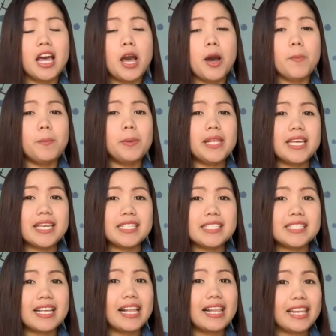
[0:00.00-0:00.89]
please
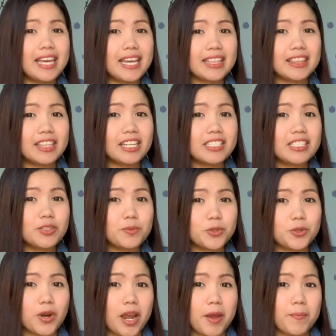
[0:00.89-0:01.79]
click the
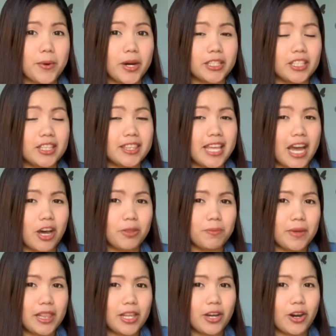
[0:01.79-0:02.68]
subscribe button down
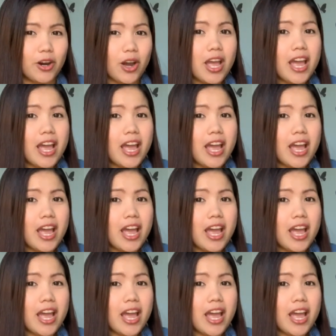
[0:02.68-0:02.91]
below